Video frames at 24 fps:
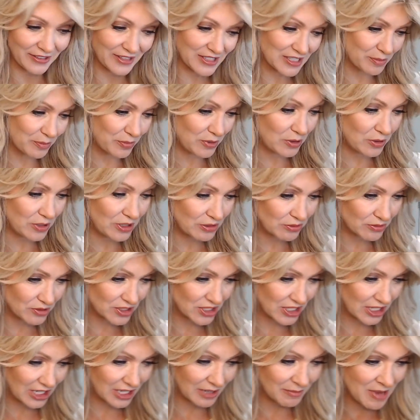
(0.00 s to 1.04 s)
this beauty
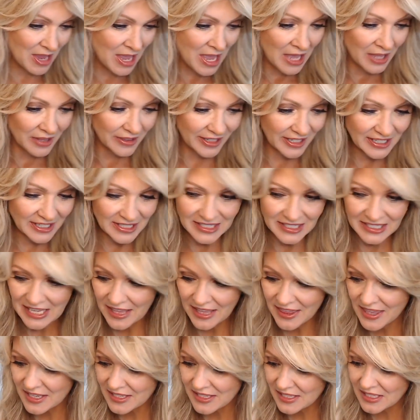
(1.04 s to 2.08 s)
regime. Like I
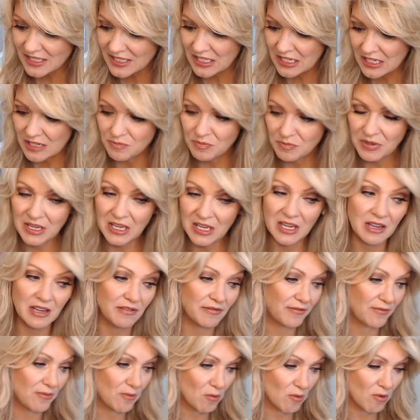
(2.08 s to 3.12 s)
said, this is gonna be
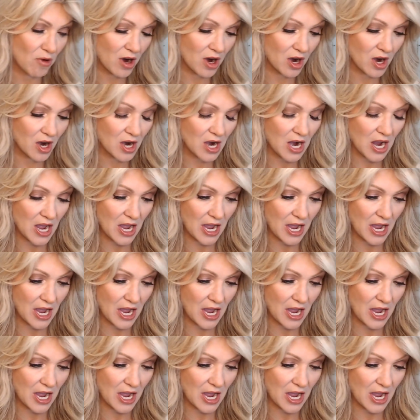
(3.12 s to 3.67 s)
for